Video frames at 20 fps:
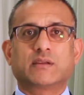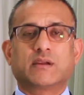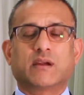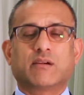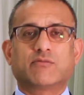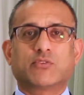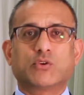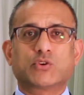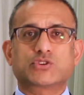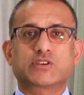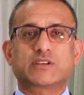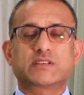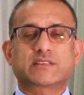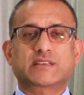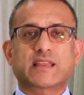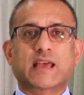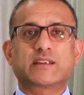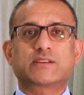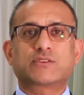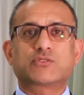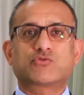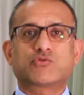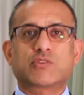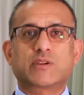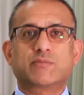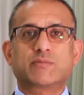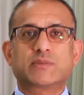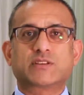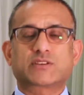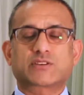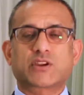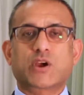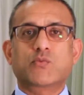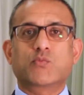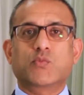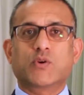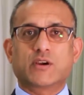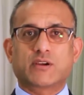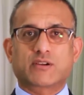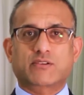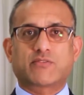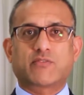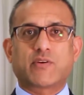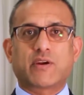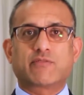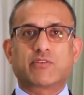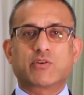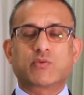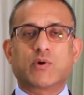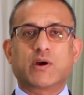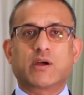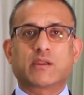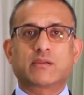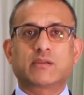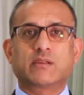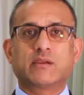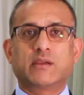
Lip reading: Unfortunately, standard treatments don't work for everyone,